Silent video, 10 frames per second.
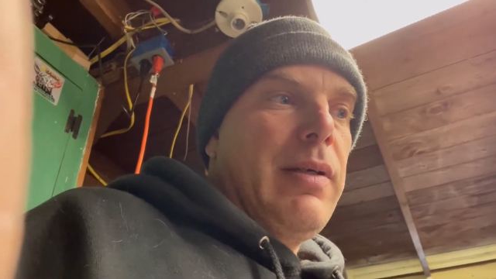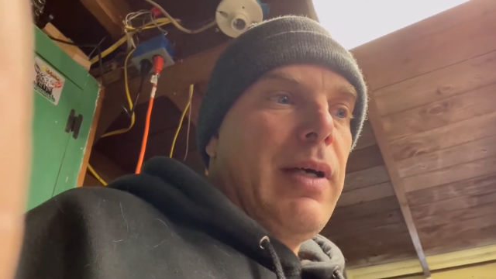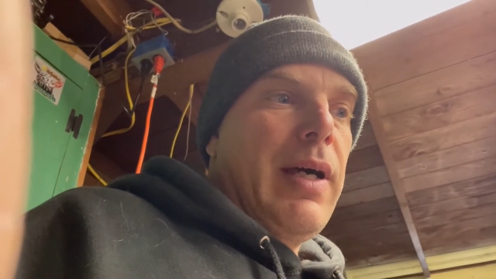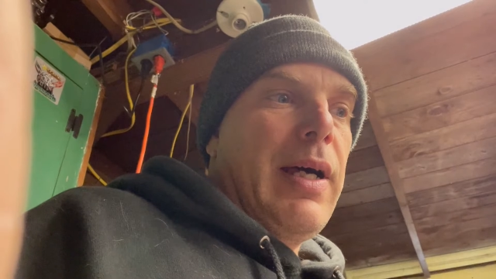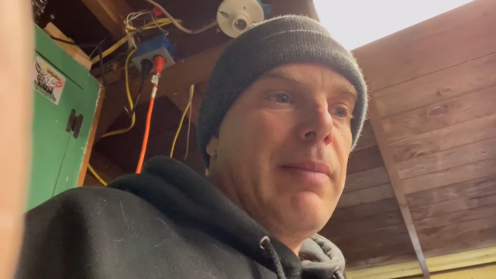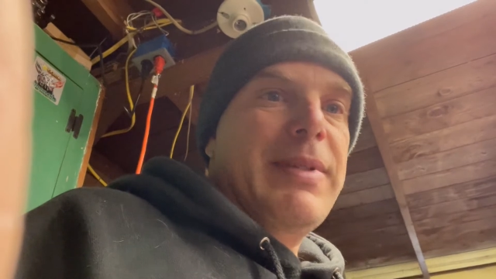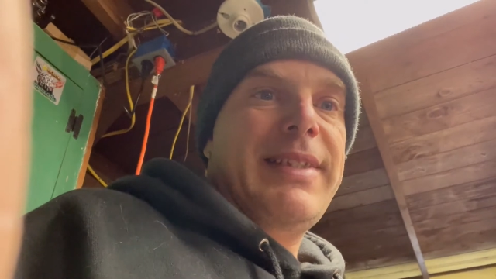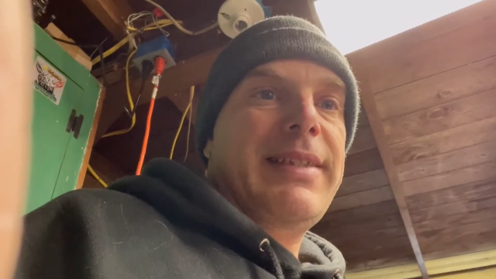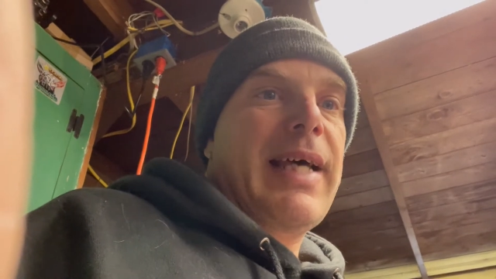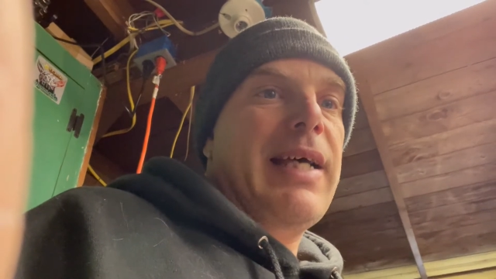
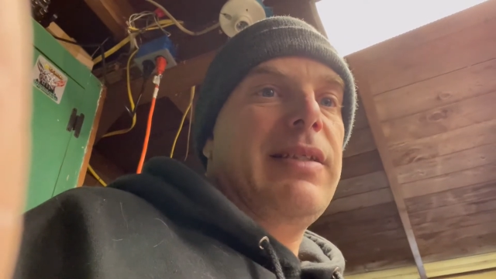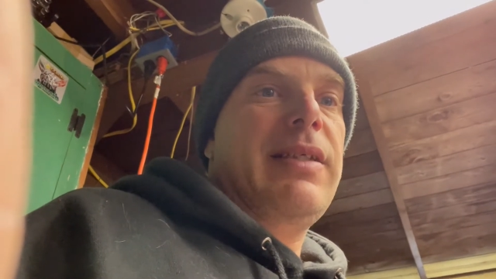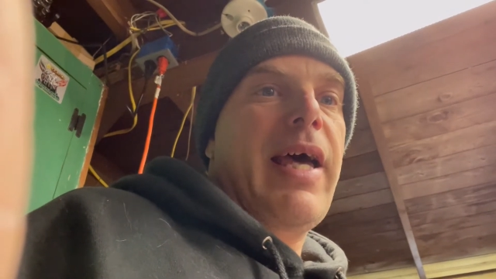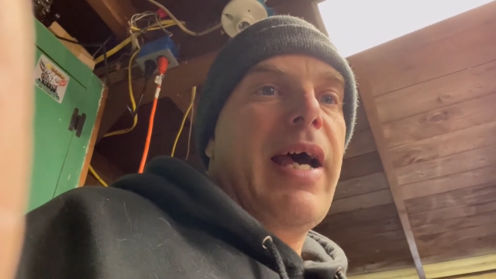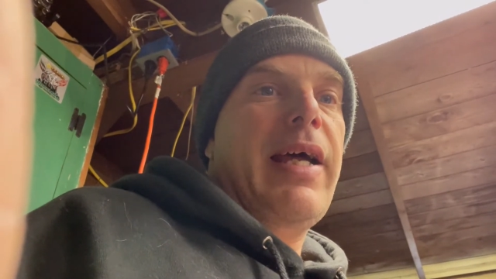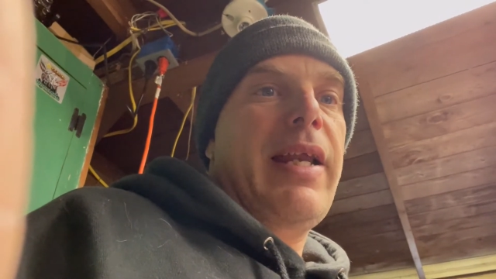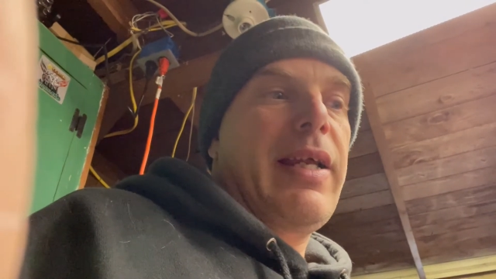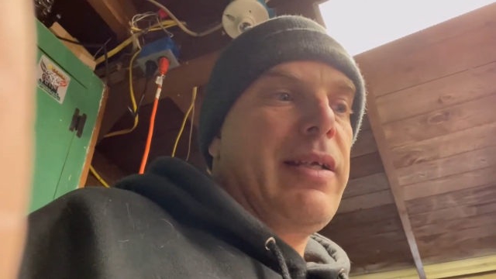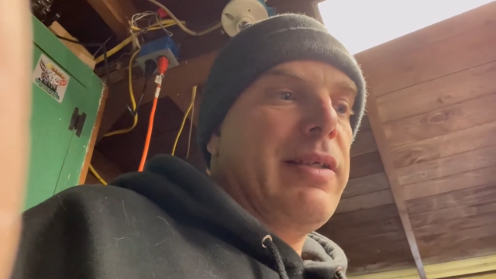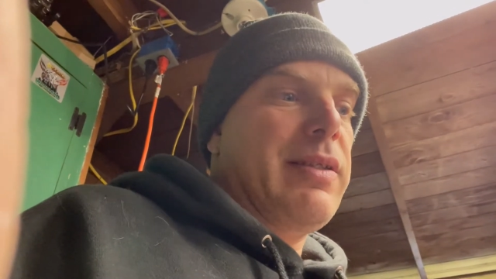Besides that,
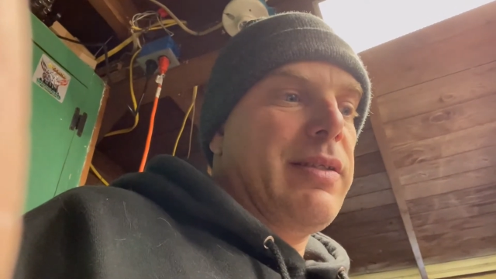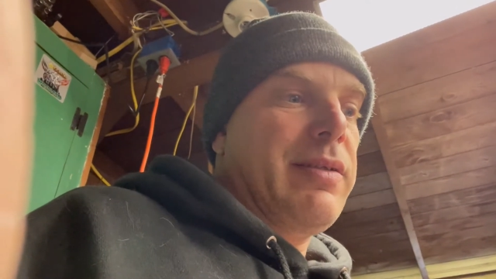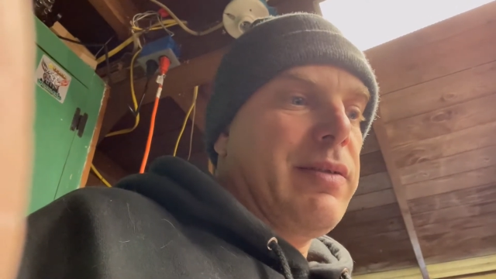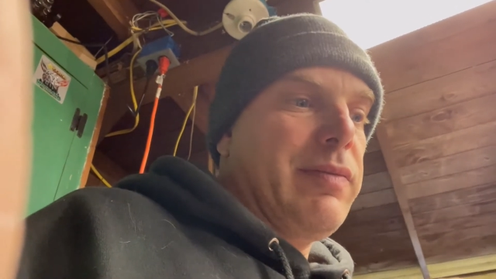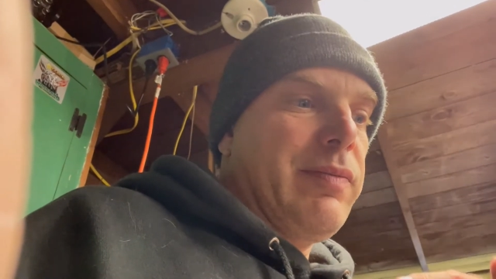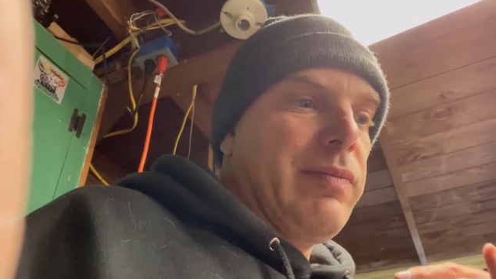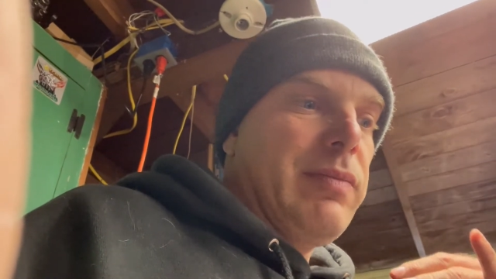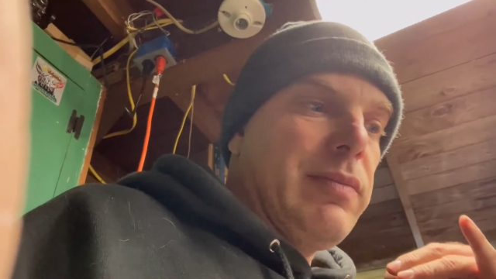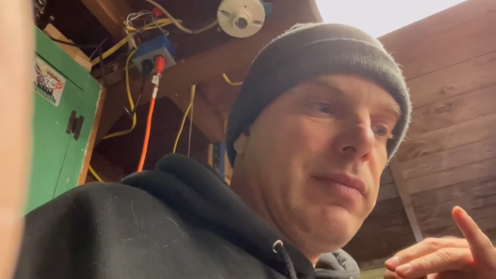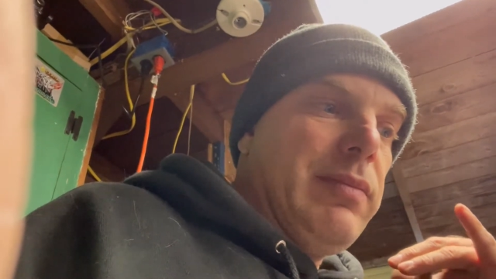it is
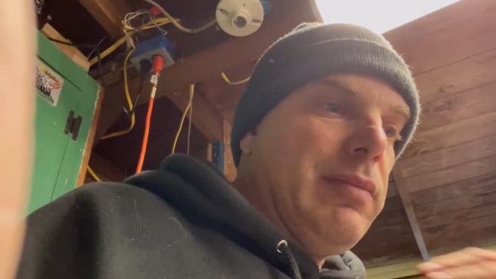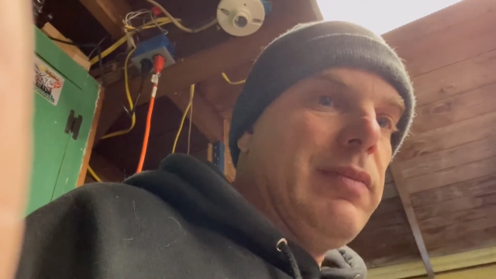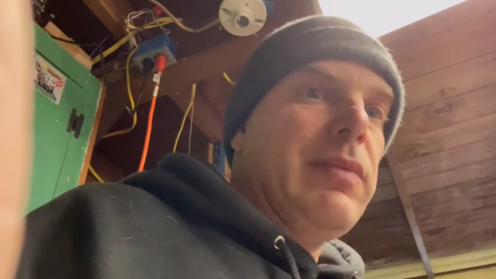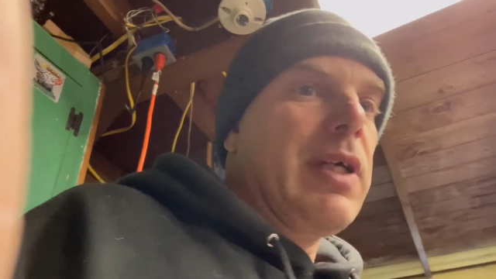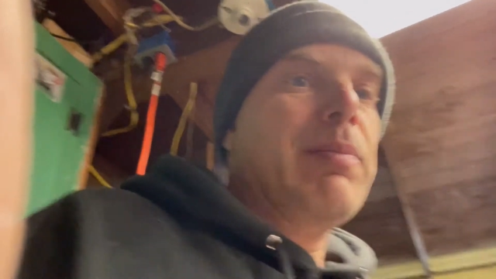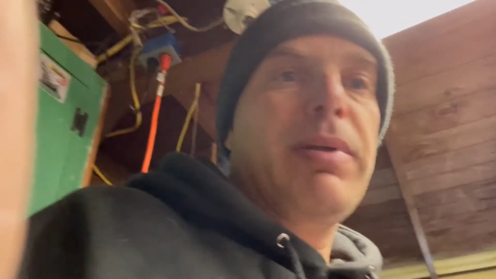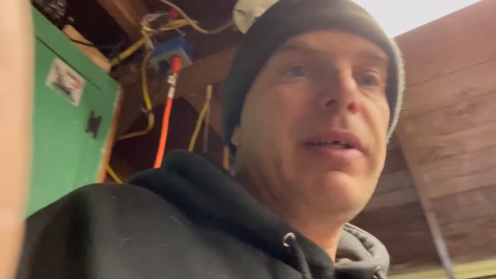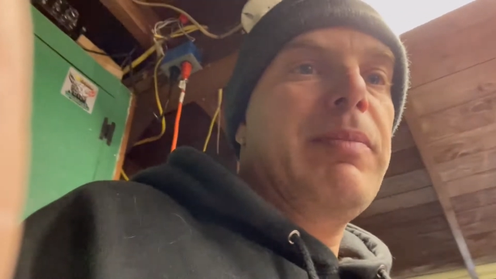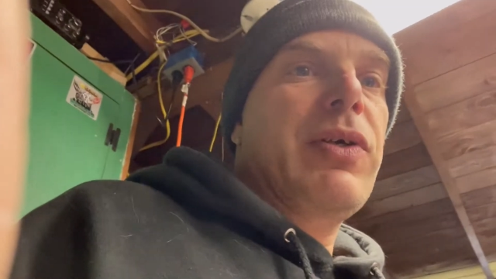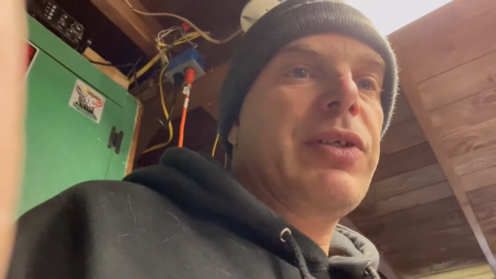
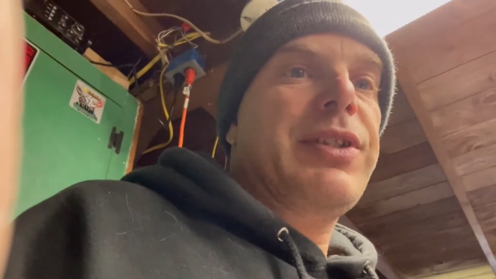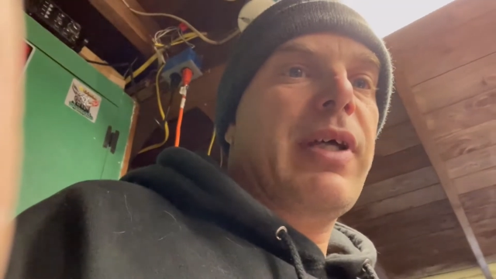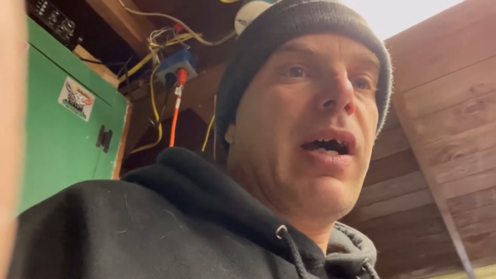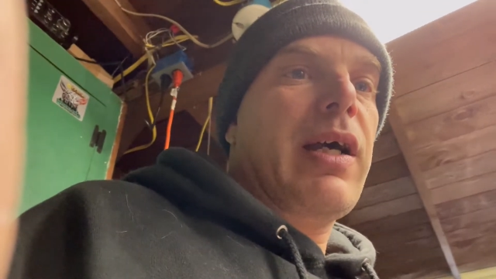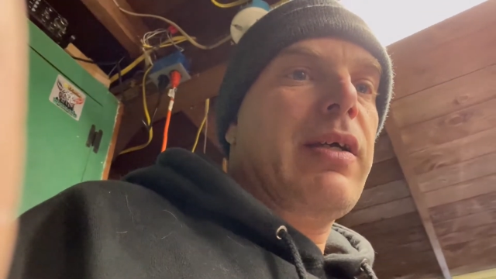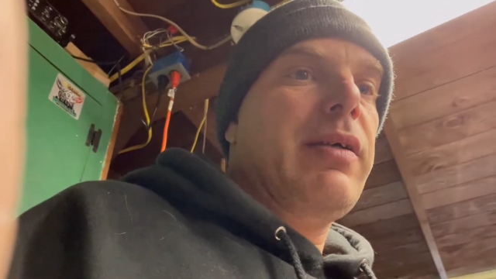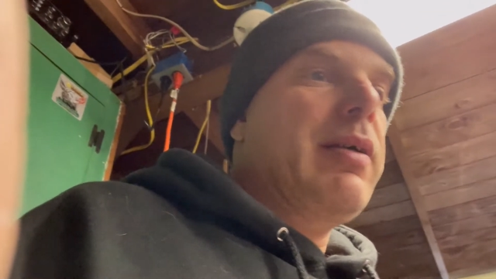complete motor stock.